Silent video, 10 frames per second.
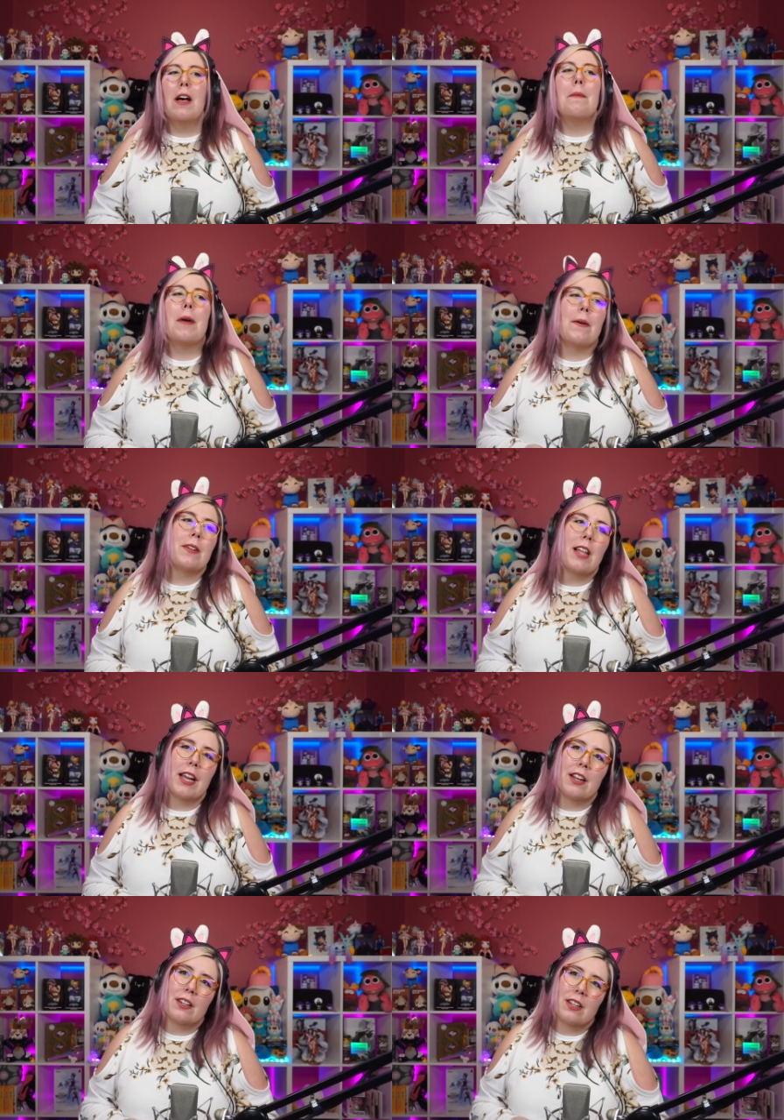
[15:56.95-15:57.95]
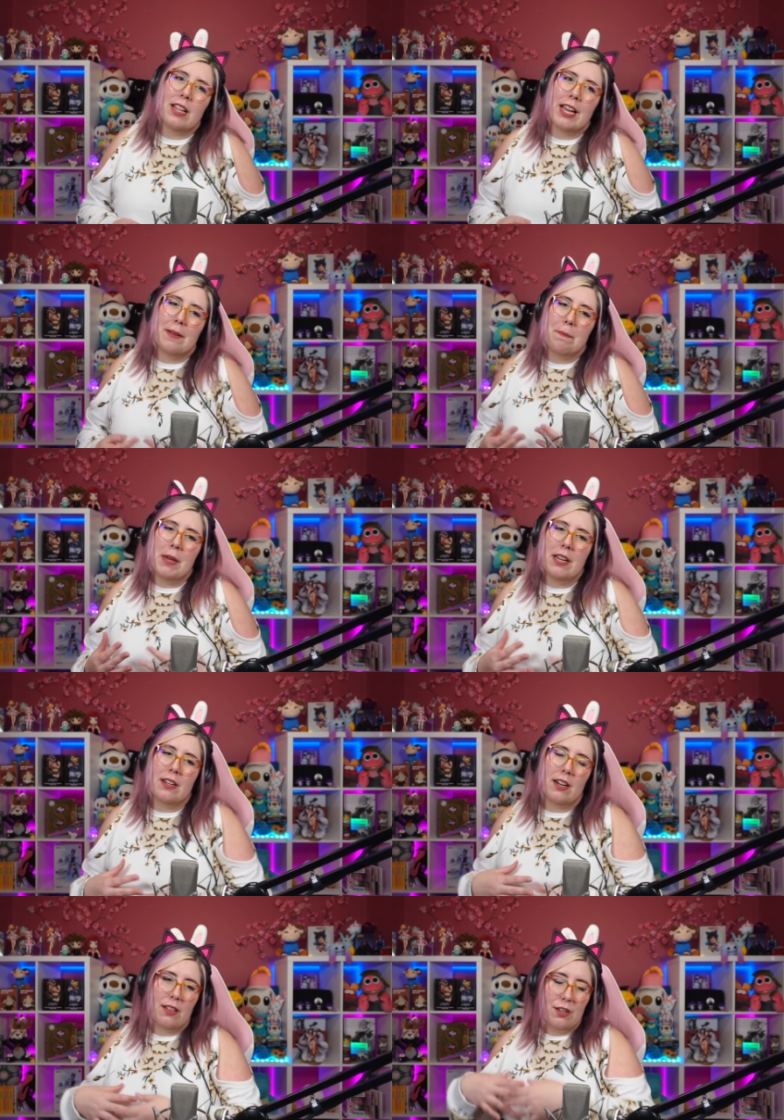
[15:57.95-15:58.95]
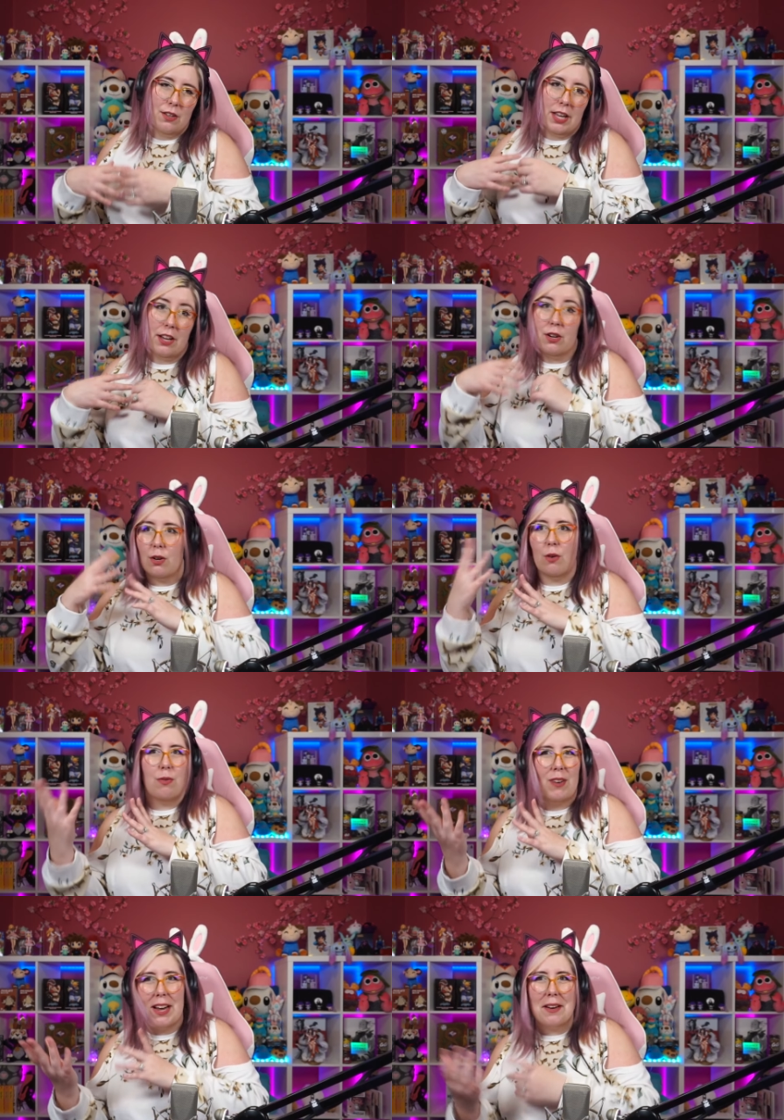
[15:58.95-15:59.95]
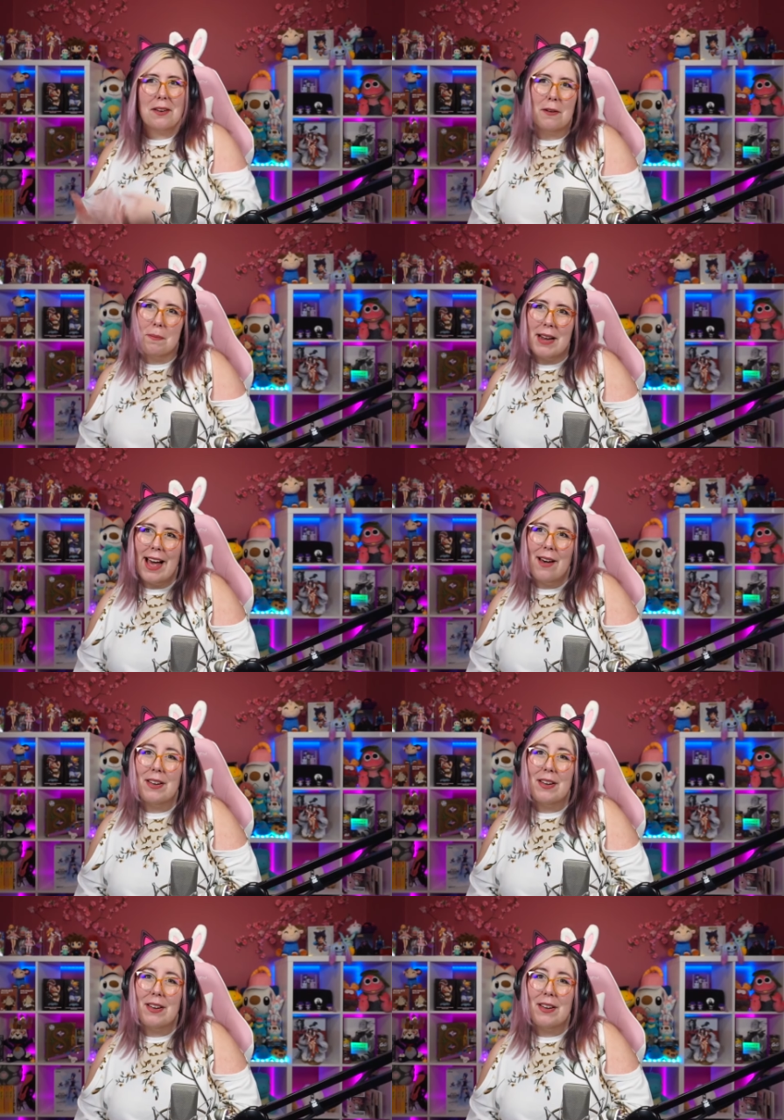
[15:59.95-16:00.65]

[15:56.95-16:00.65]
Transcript: but I would like her to like be in our little like girlfriend group now.